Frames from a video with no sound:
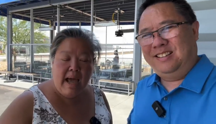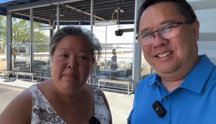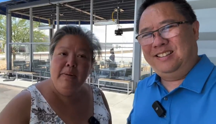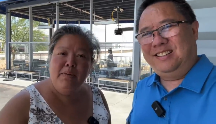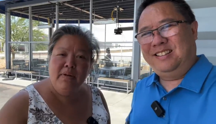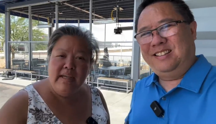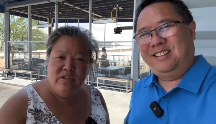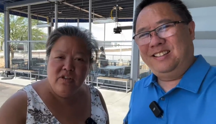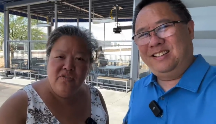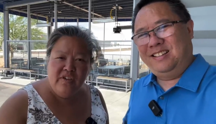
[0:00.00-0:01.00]
Speaker 1: happy birthday to
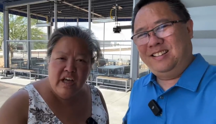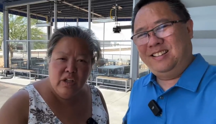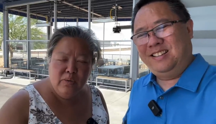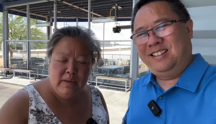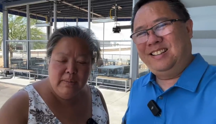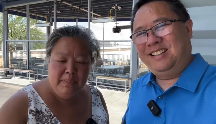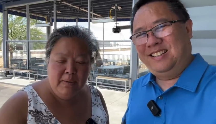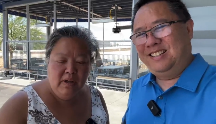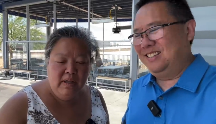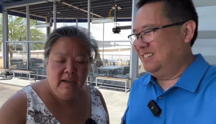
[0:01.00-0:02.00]
the following
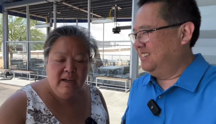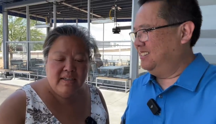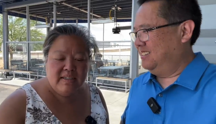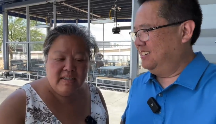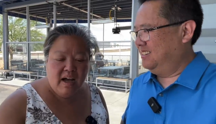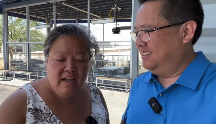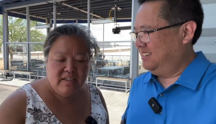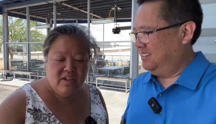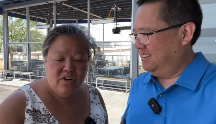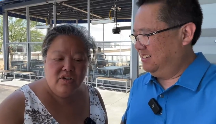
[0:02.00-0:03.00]
people: Scott,
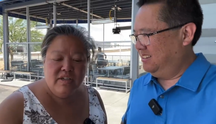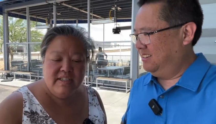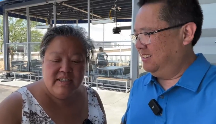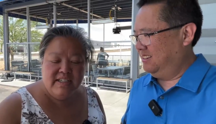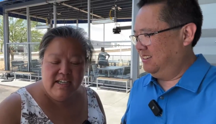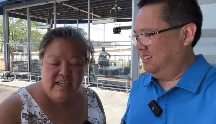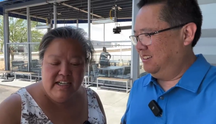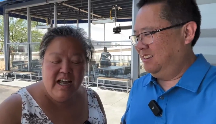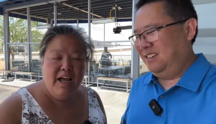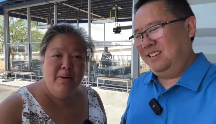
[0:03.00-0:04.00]
Ernestine,